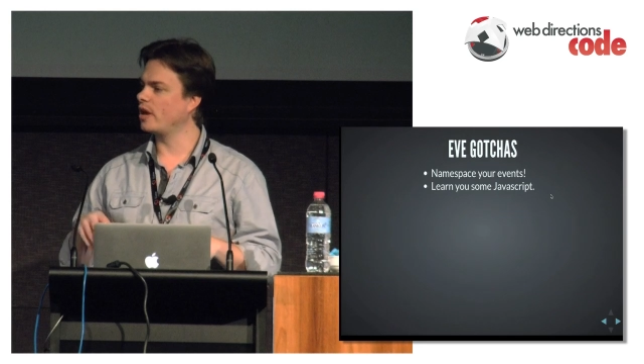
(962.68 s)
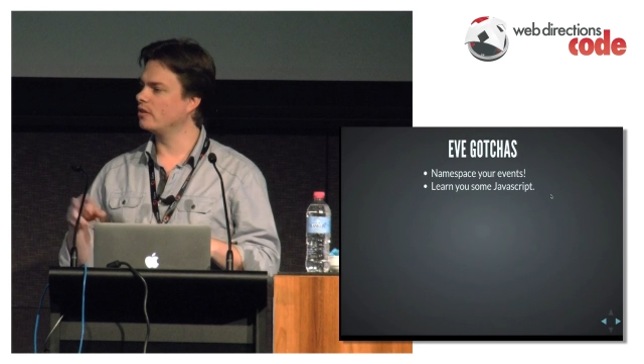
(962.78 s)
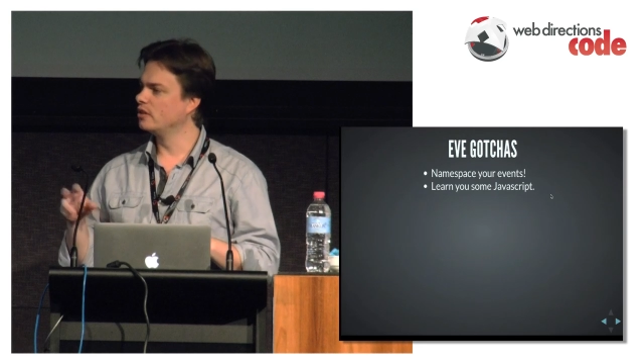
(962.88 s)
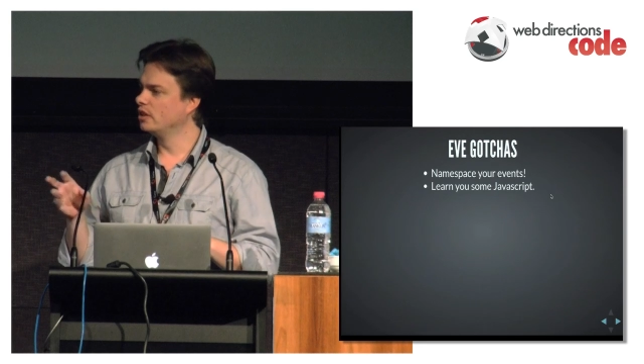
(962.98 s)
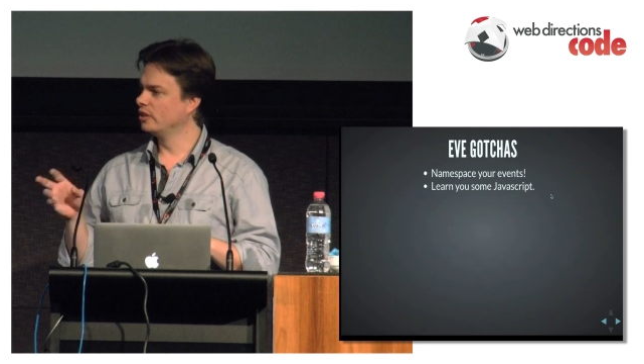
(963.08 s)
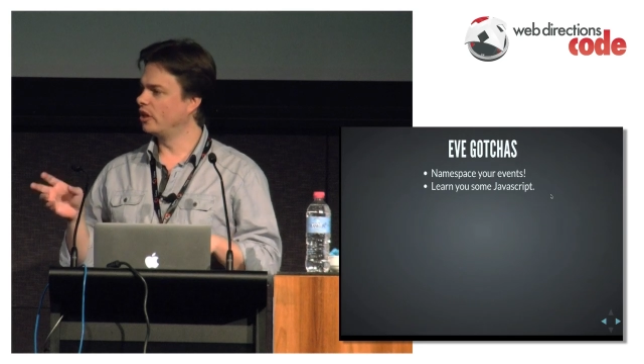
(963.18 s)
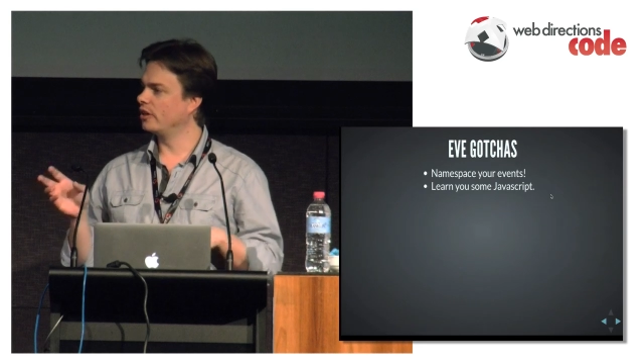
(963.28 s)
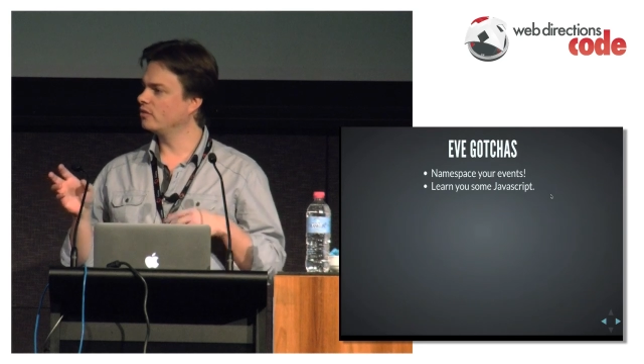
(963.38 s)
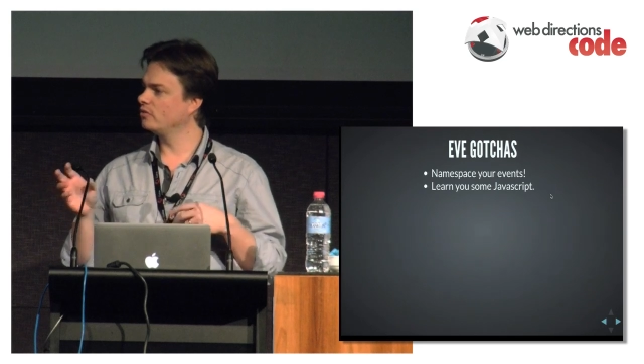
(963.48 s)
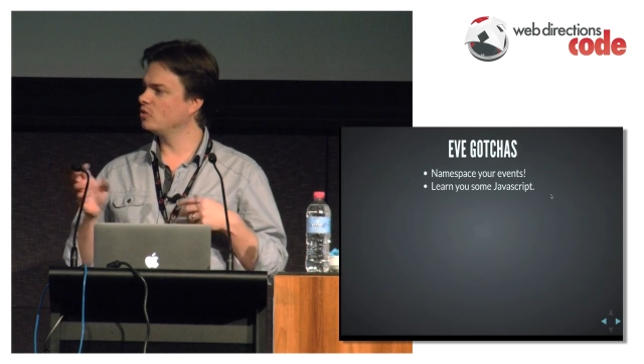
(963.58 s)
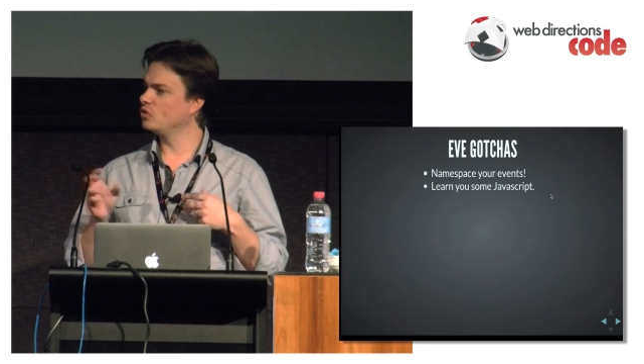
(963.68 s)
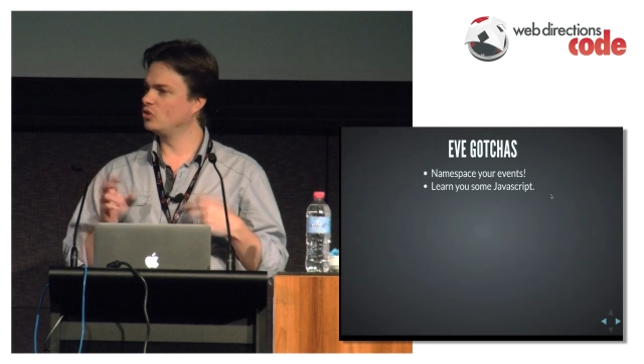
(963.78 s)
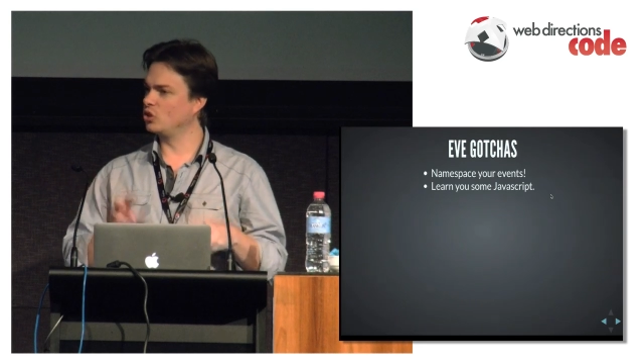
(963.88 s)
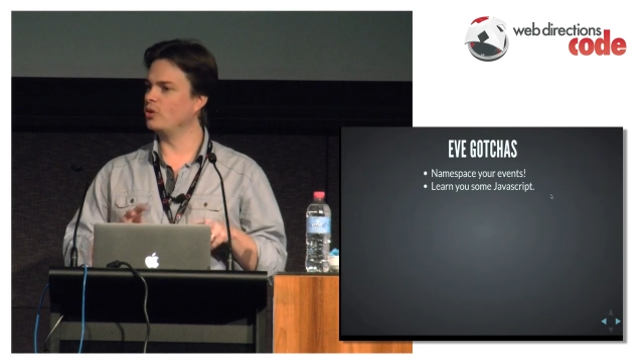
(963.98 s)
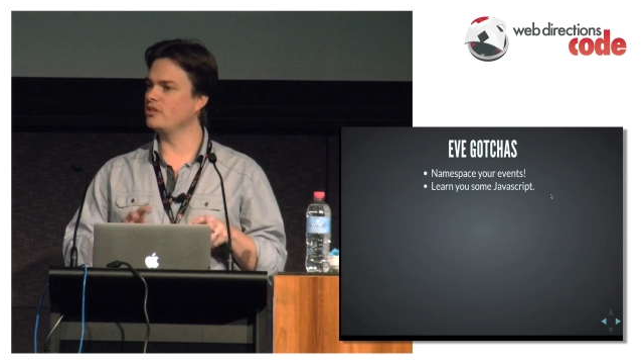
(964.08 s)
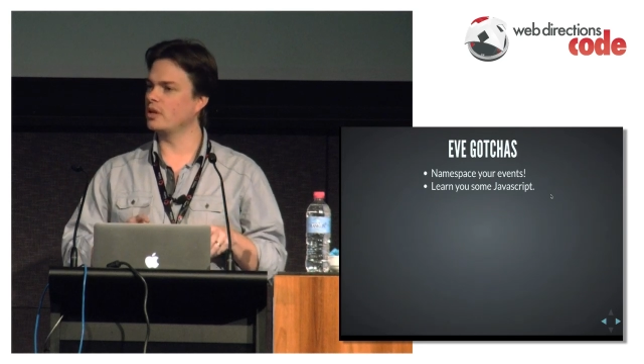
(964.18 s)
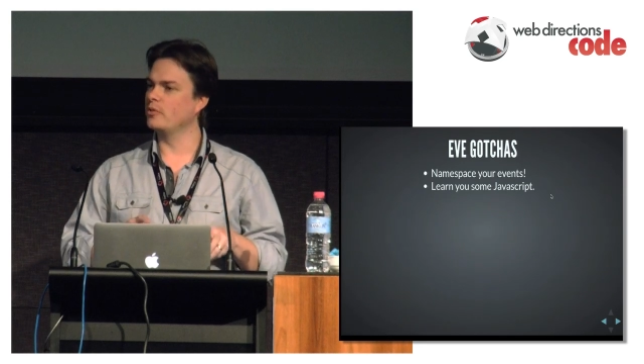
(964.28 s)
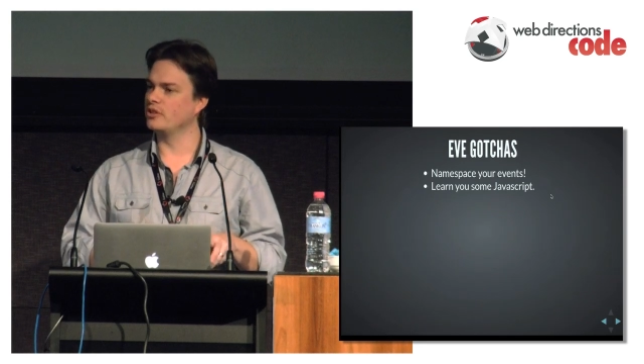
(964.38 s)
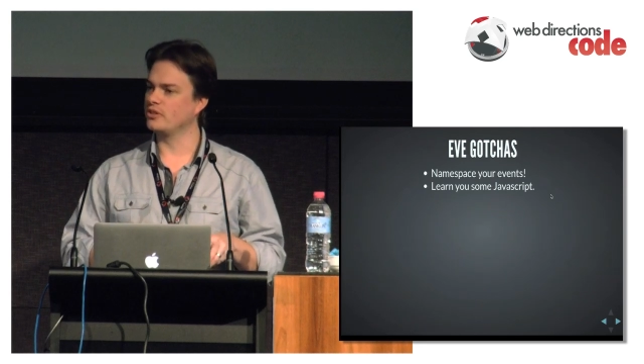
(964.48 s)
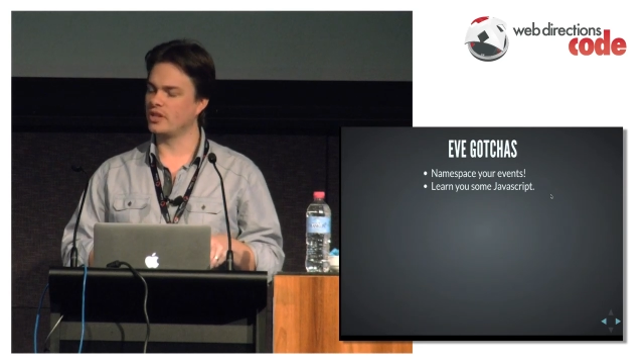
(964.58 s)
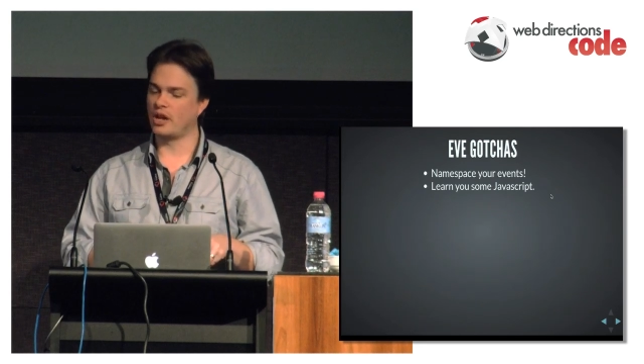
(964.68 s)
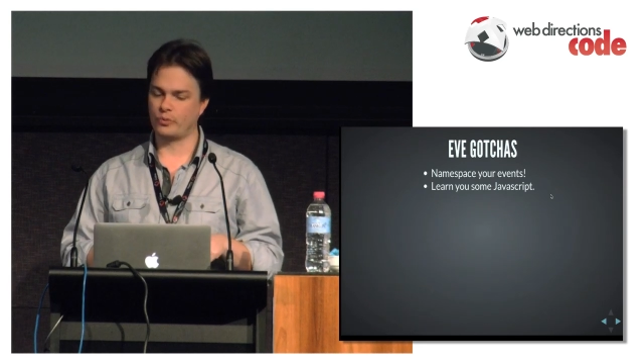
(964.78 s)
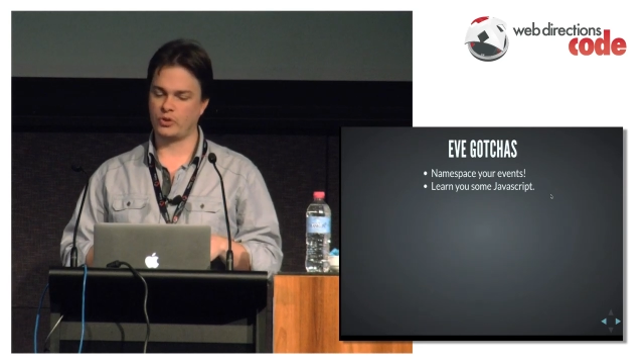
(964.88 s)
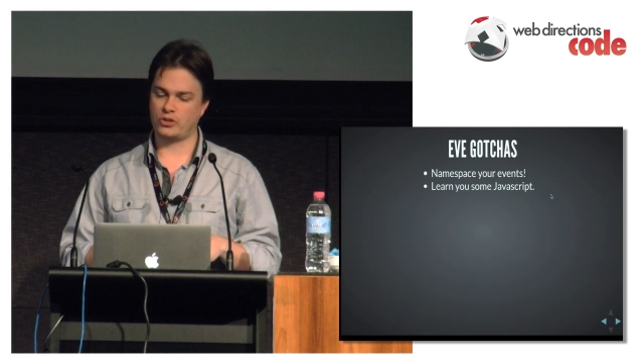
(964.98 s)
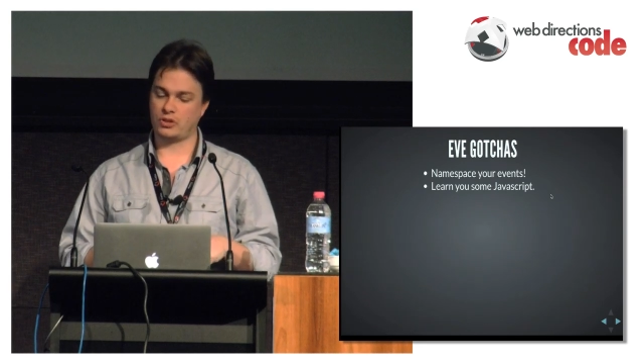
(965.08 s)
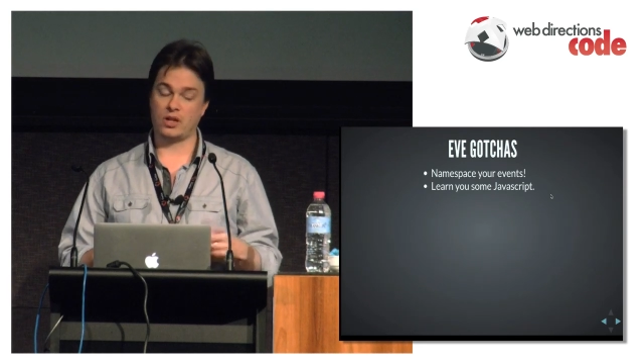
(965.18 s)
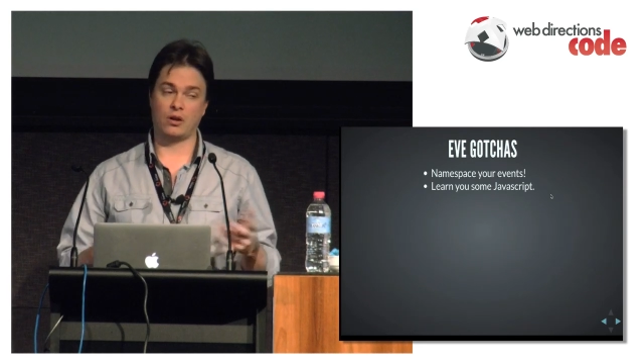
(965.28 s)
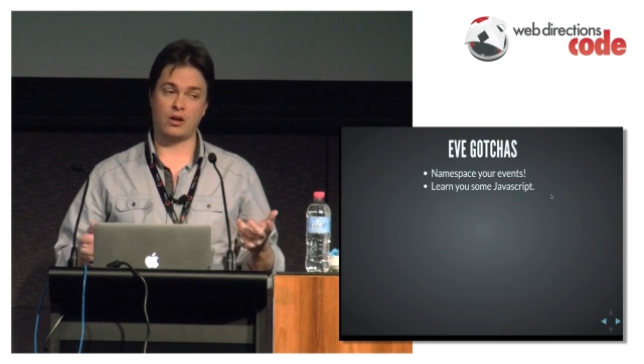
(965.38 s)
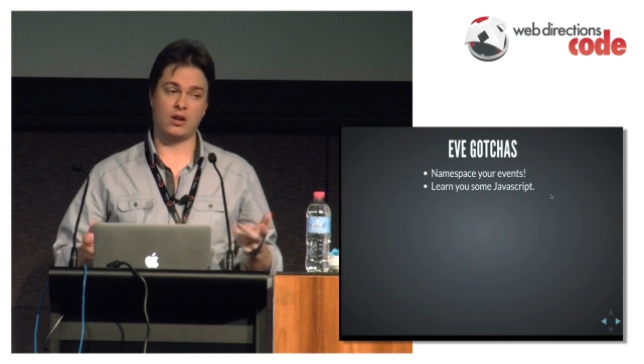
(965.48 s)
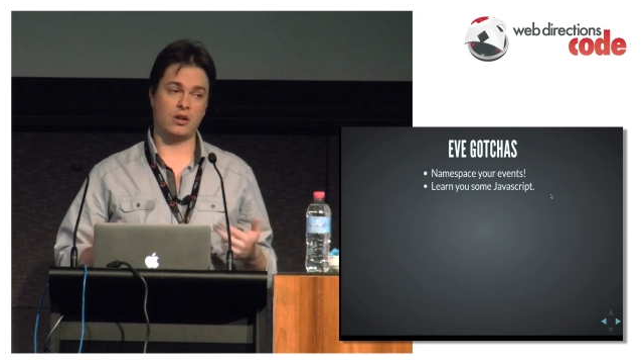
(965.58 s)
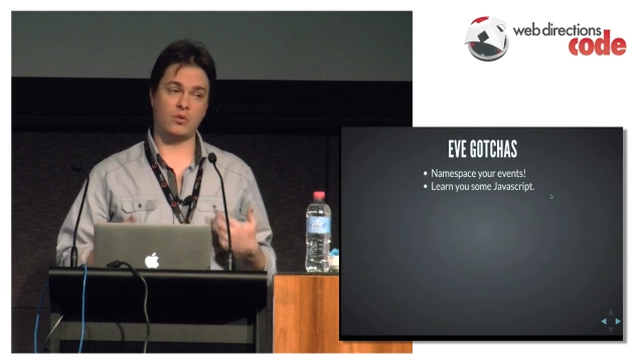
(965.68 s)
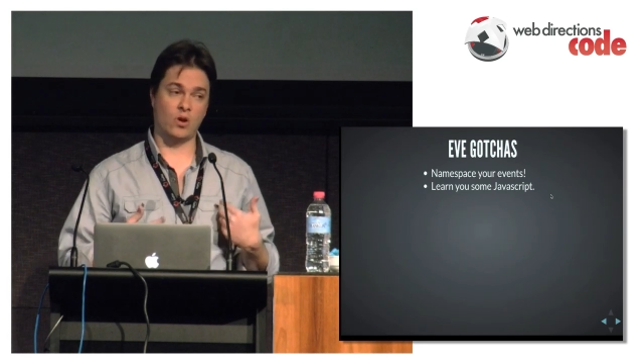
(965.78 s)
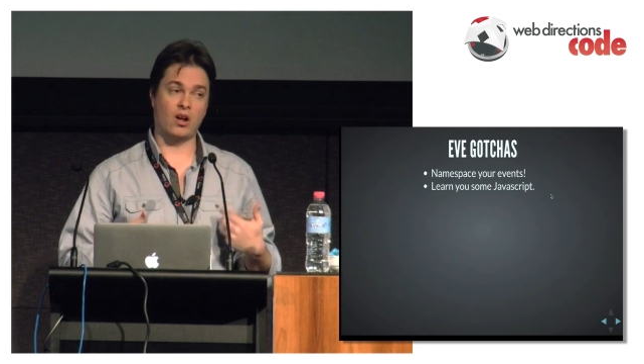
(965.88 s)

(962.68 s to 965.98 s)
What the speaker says: about like doing some of this stuff, which, you know,